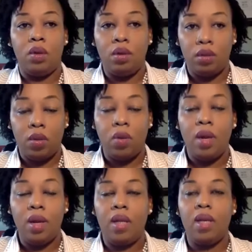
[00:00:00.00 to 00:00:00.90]
so,
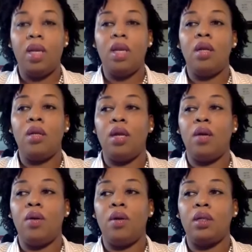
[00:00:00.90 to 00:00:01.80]
and then
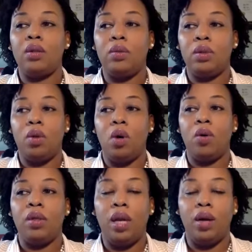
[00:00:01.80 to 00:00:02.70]
they conduct what's
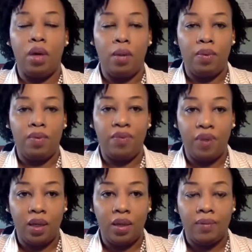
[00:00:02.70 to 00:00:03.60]
called a credible
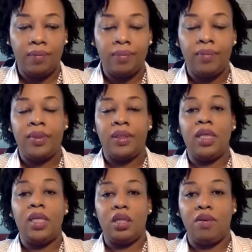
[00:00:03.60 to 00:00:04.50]
fear
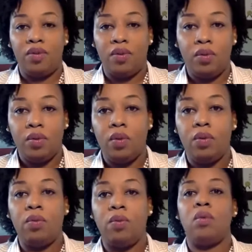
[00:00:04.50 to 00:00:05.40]
interview,
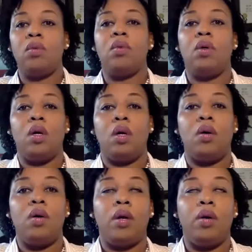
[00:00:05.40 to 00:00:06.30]

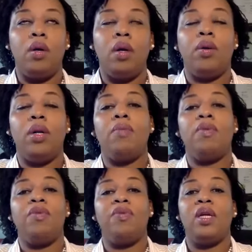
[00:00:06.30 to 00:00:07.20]
or a
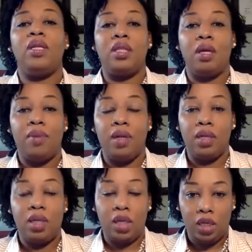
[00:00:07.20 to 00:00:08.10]
credible fear
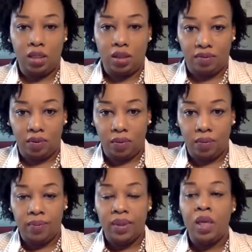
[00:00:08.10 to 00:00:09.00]
determination interview.
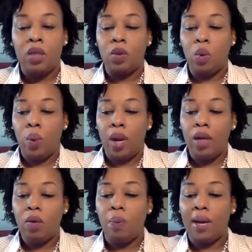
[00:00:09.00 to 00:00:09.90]
So
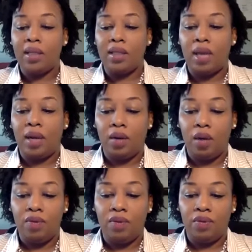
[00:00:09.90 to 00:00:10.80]
when you pass that
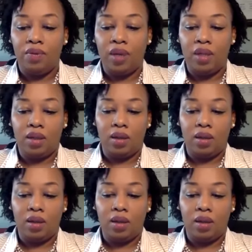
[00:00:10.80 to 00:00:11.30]
credible fear